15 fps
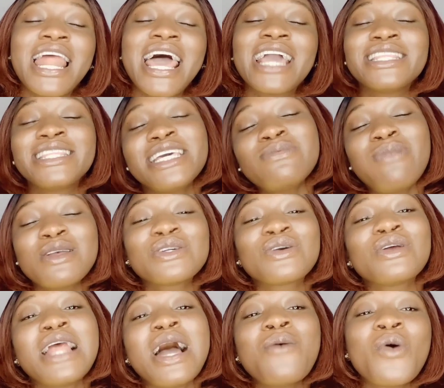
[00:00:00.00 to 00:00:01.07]
Like, this
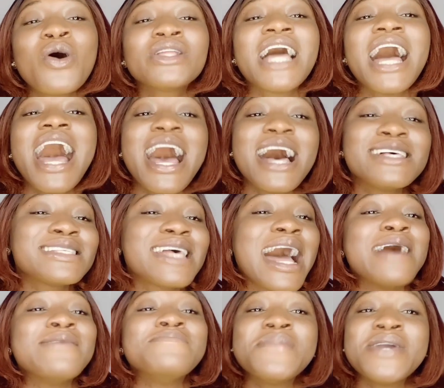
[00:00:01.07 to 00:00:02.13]
particular one has
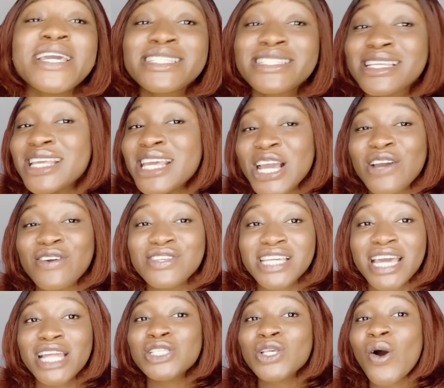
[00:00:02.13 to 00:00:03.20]
amazing
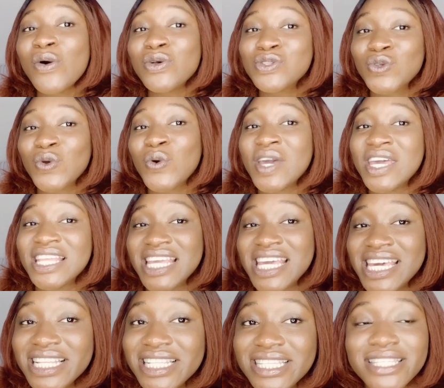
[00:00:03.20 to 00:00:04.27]
ingredients also in
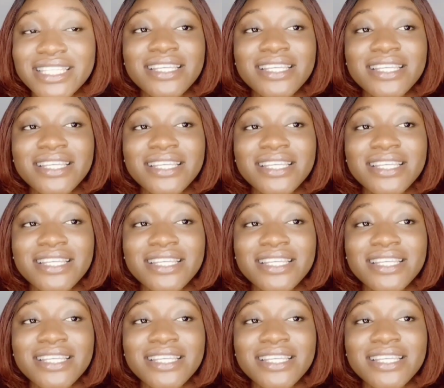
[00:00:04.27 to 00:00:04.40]
it.